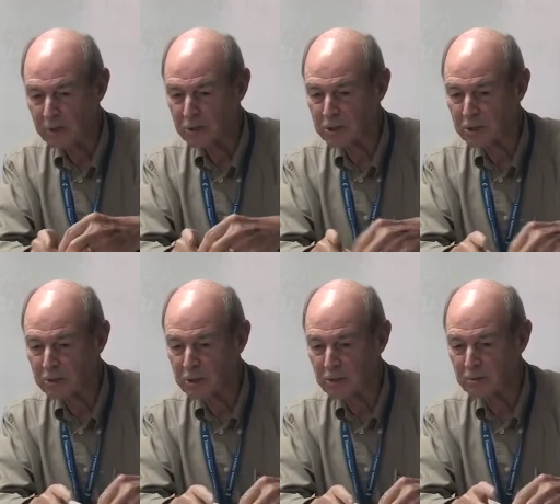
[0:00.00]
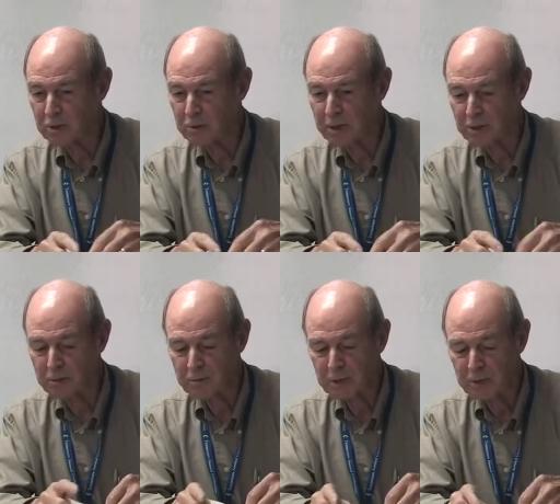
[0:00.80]
on children's
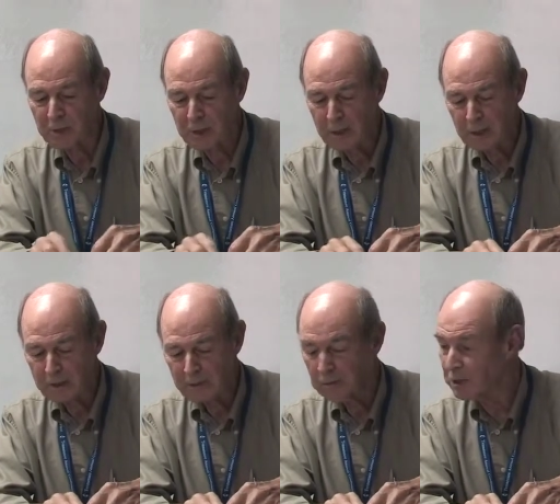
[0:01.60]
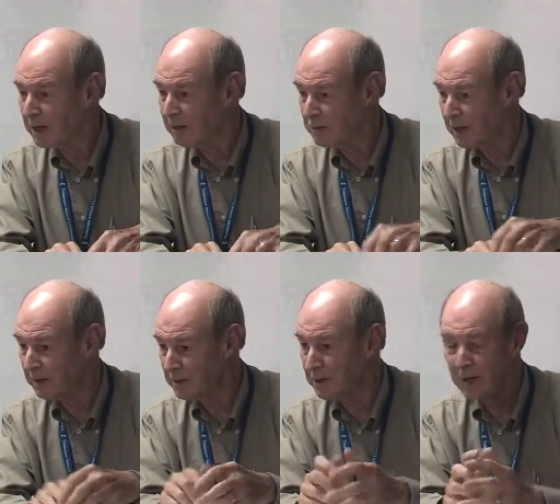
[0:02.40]
ministries that was
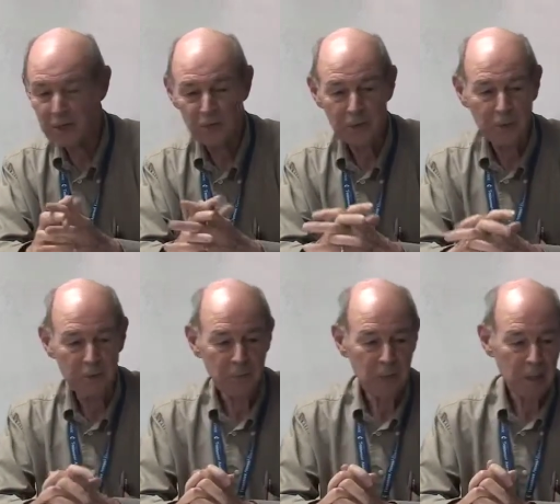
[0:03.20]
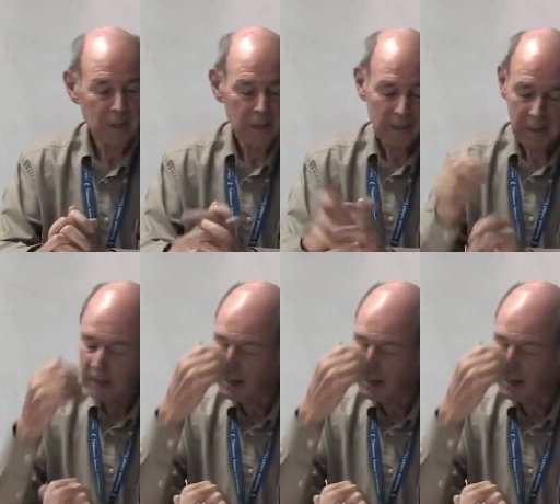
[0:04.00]
downtown in Nashville. And